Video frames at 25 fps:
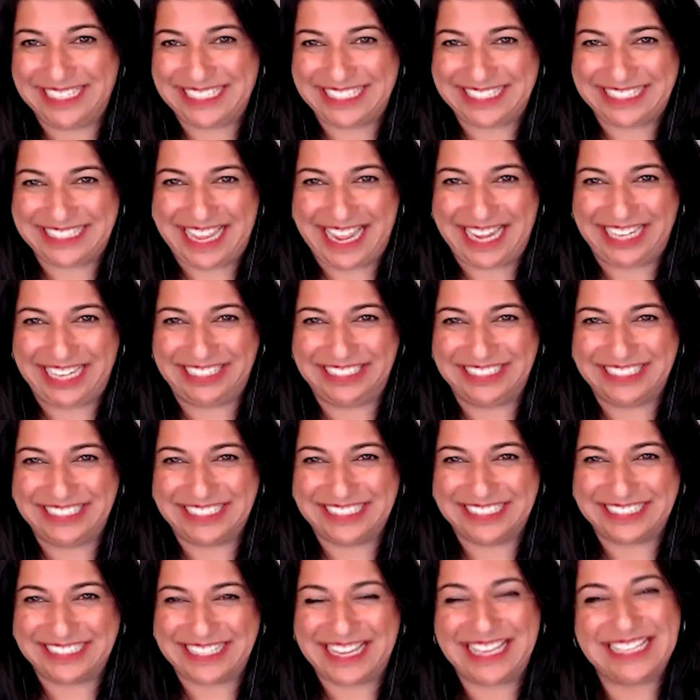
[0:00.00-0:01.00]

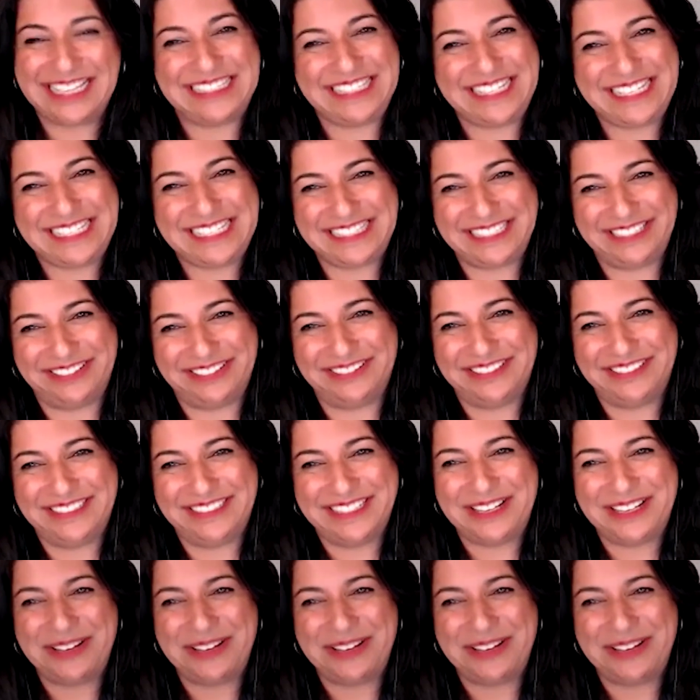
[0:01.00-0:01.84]
desires. I'll see you soon.